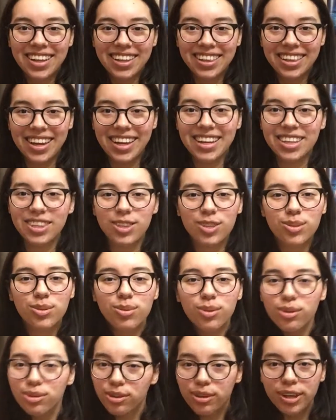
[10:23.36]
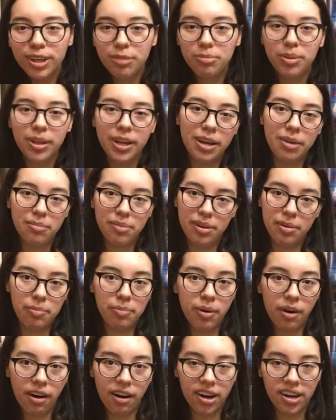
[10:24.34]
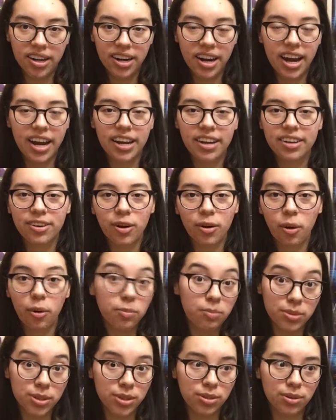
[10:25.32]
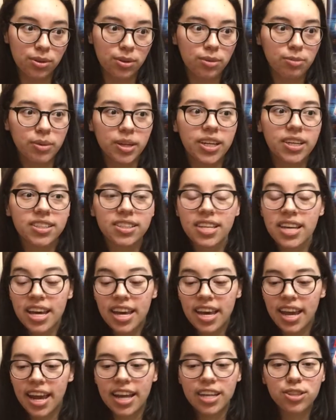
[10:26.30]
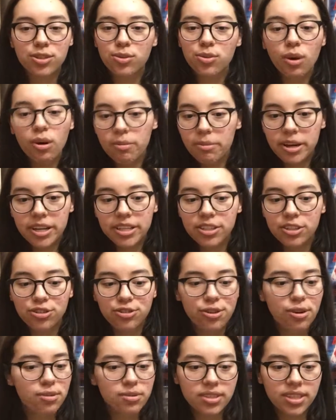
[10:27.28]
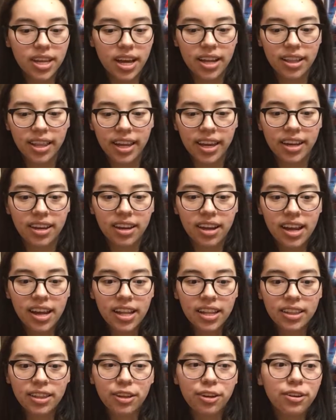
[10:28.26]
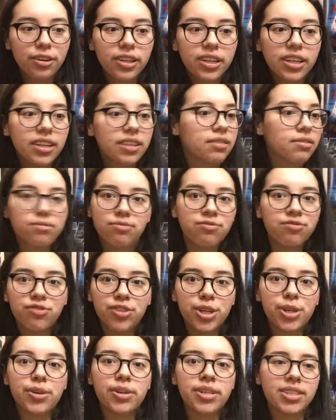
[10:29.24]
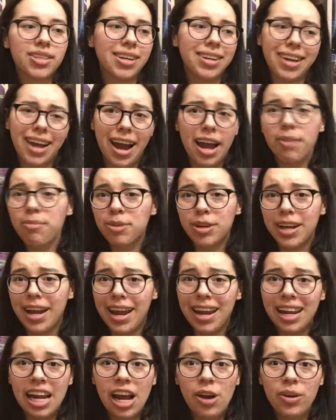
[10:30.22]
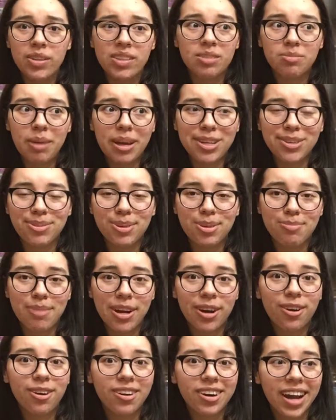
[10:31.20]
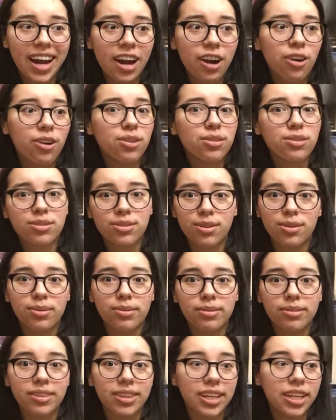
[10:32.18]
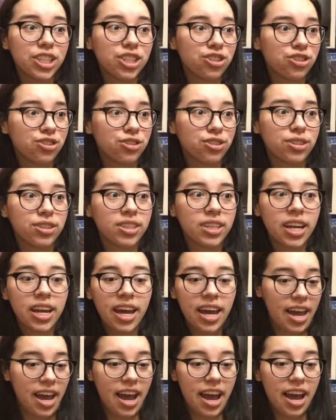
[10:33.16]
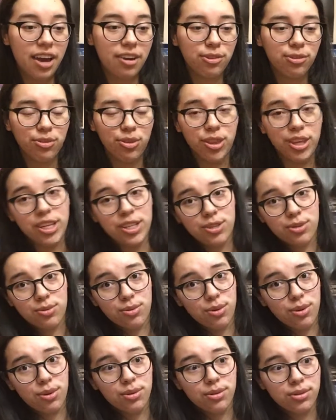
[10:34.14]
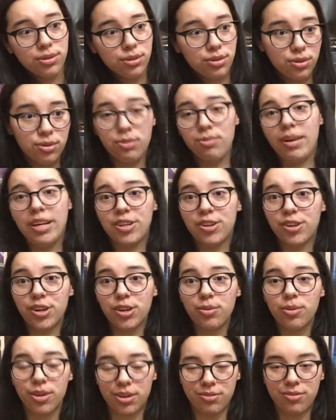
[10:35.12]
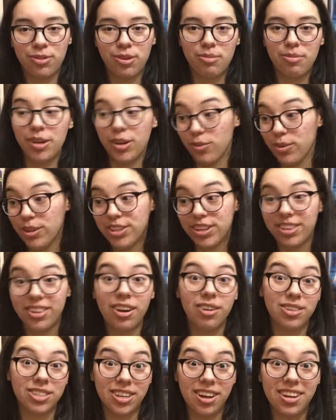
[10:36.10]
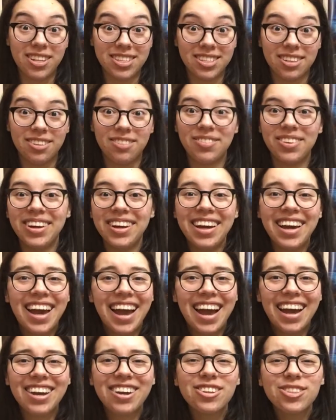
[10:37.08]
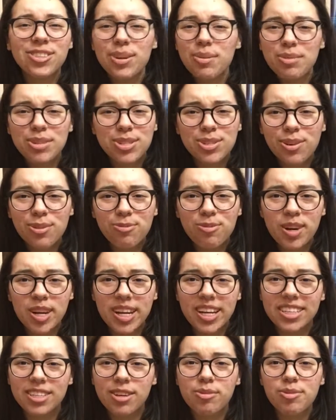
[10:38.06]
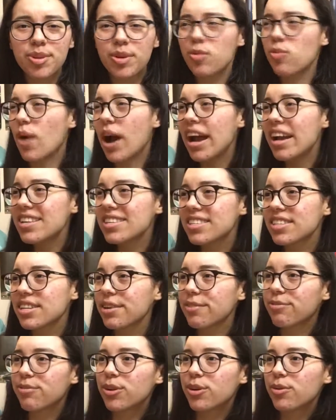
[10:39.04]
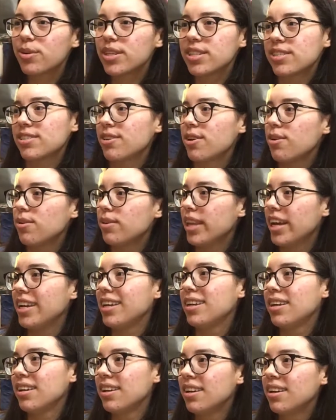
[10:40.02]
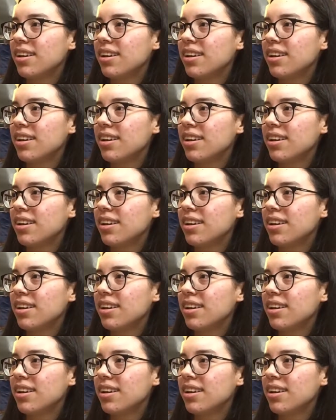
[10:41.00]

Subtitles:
like the Skrulls are gonna play a big part, I hope, soon, because it's cool because it shows that, like, literally Fury's like, I'm gonna hang out in space with my girl Carol, so let's just have these Skrulls do my dirty work for me, which I thought was awesome. And also it was so funny because I was like, why is Nick Fury so like